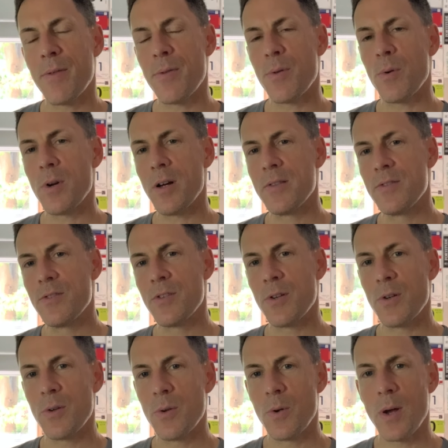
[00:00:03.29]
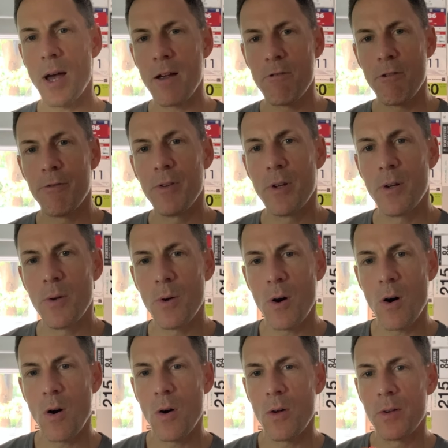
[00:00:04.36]
thought I'd do a review
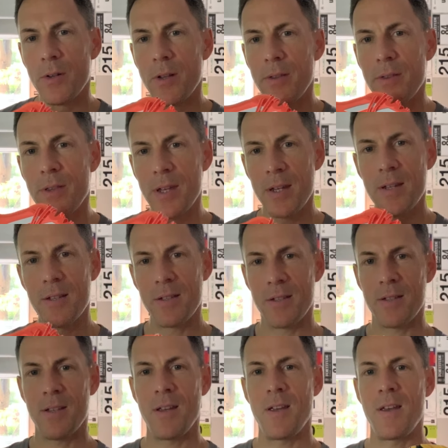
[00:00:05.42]
on these